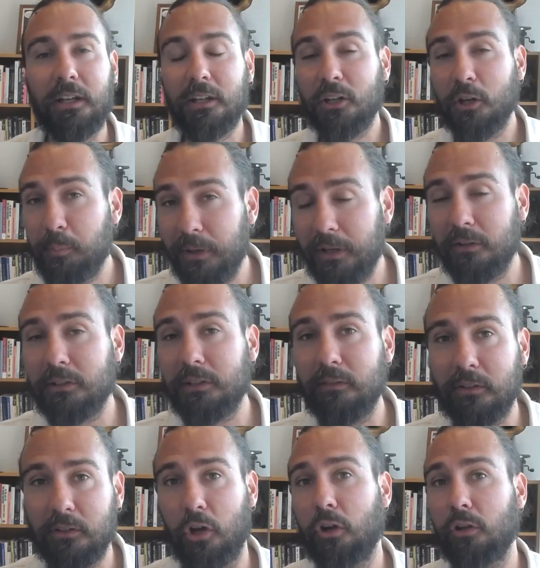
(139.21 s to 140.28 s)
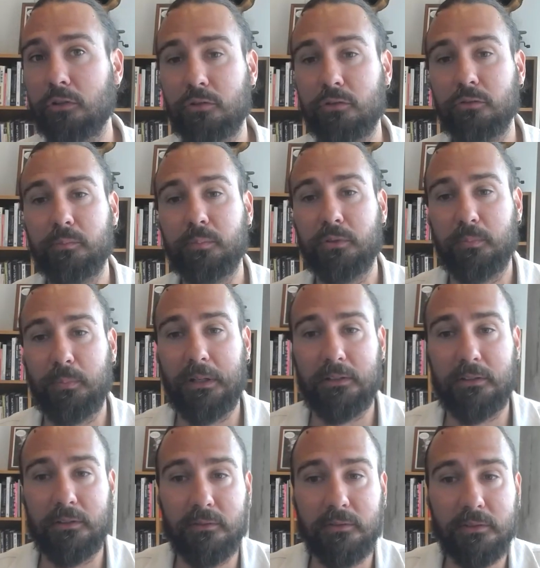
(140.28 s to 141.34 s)
comparative, and cultural
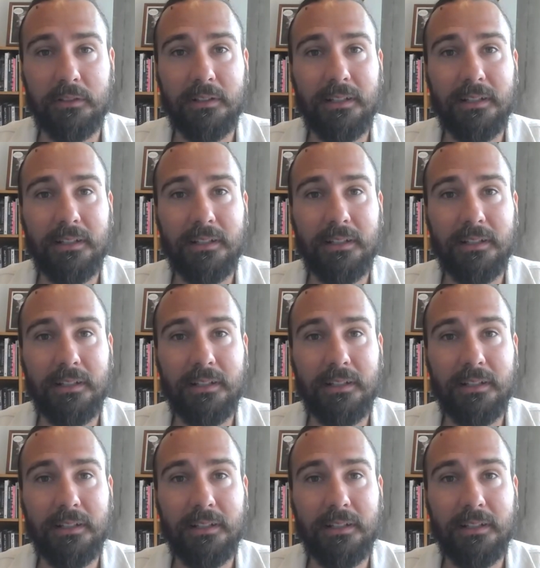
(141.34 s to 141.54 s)
perspectives.